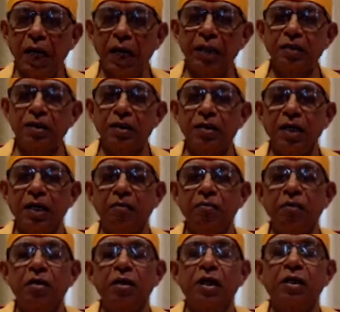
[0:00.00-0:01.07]
At that
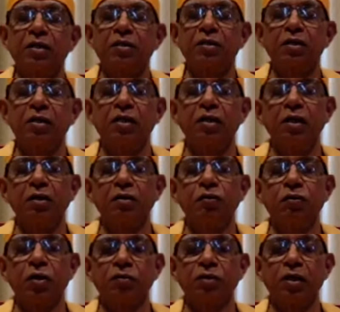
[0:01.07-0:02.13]
time, let us see
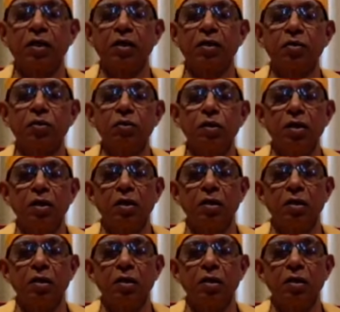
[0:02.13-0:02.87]
what we can do.